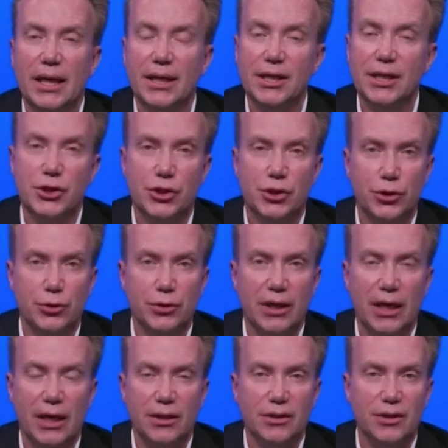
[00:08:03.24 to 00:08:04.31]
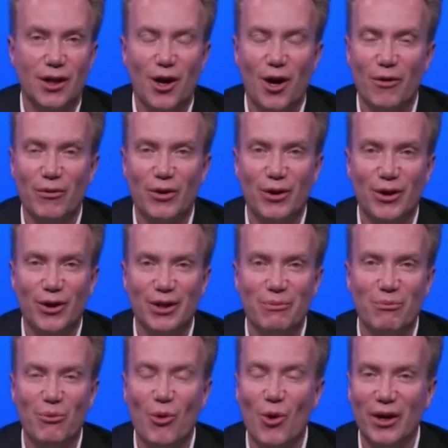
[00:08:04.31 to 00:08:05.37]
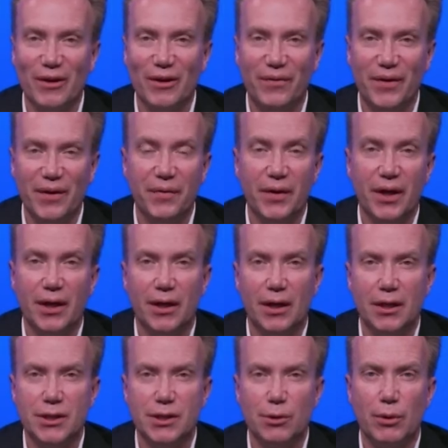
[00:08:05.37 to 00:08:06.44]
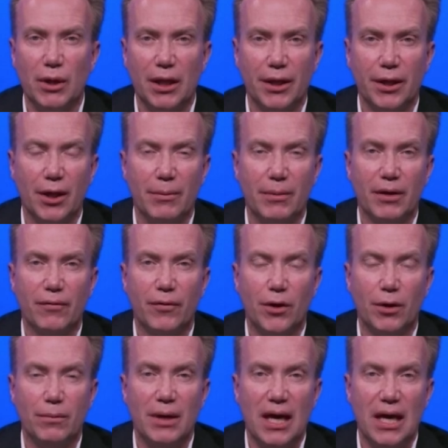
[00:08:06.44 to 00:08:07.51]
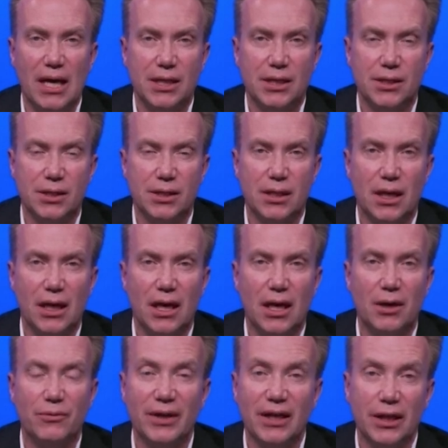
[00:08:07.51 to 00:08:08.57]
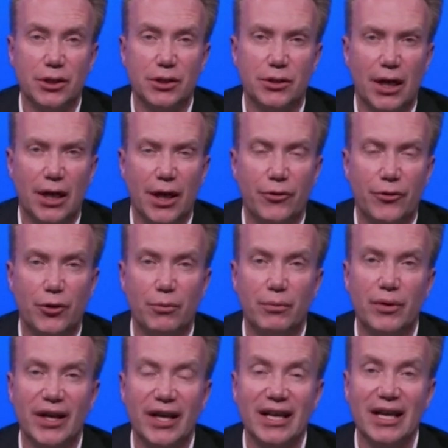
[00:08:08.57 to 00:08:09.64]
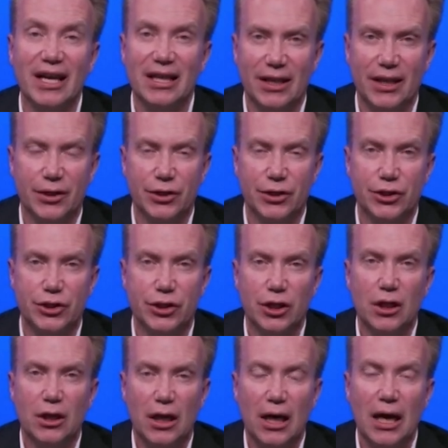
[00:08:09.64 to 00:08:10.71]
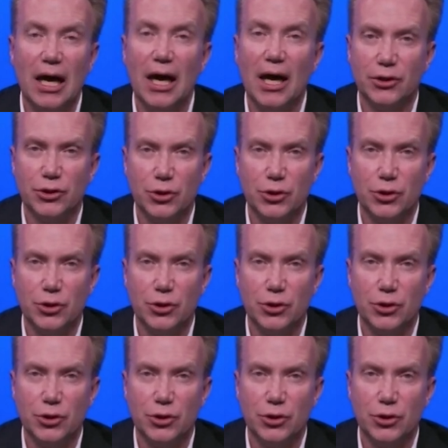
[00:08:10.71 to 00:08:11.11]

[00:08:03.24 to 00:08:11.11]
It is true that uh, over more than 50 years, the World Economic Forum has uh, really tried to bring leaders uh,